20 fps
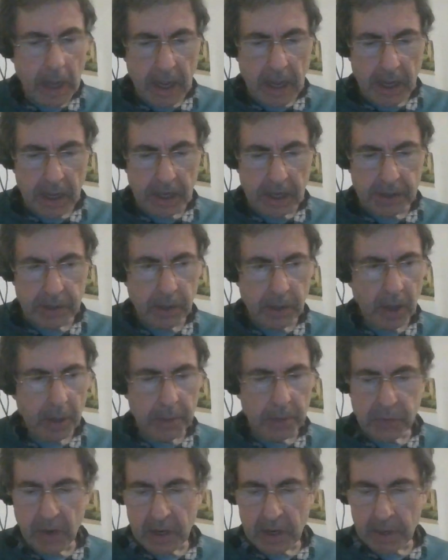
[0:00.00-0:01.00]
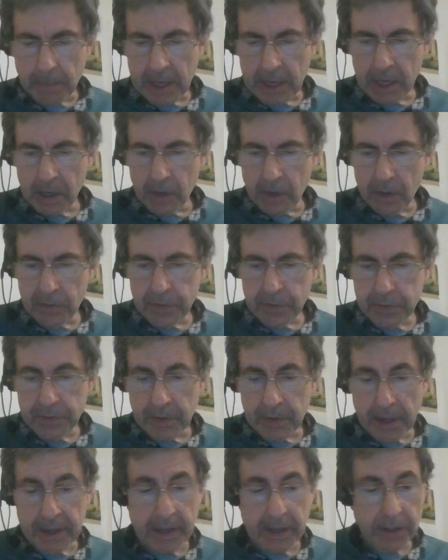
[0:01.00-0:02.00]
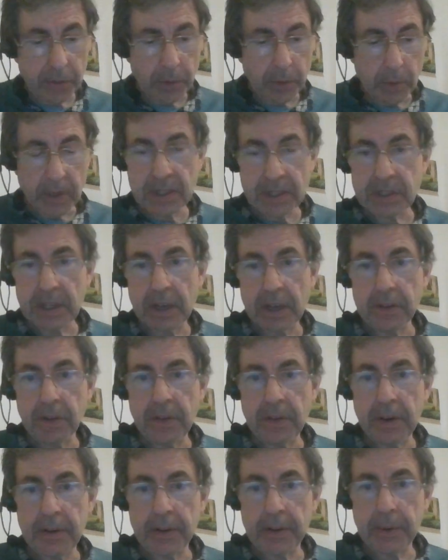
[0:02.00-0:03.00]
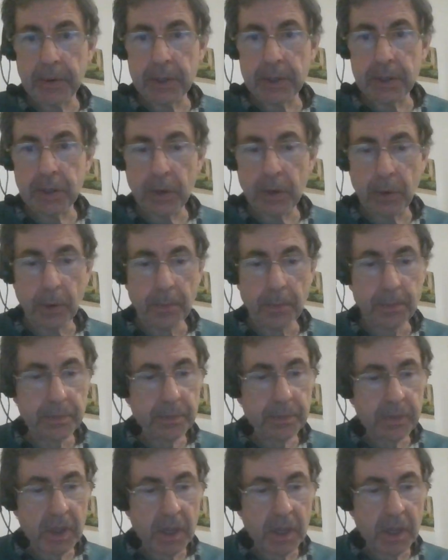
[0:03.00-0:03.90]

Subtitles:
Okay, so that was Rachmaninoff, and I thought that sounded very good too.